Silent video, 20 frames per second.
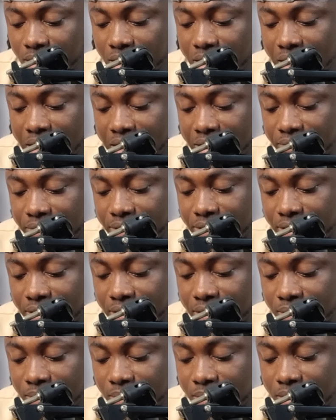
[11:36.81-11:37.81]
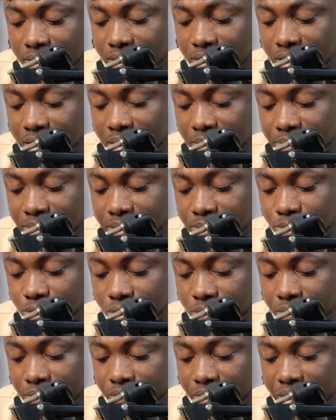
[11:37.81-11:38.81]
and everything seems to
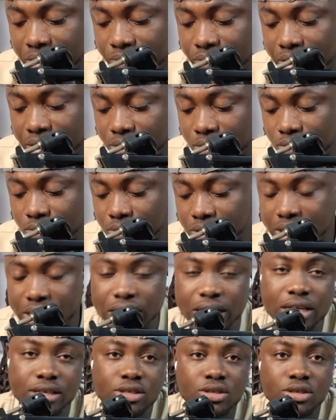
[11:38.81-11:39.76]
be very, very good in it.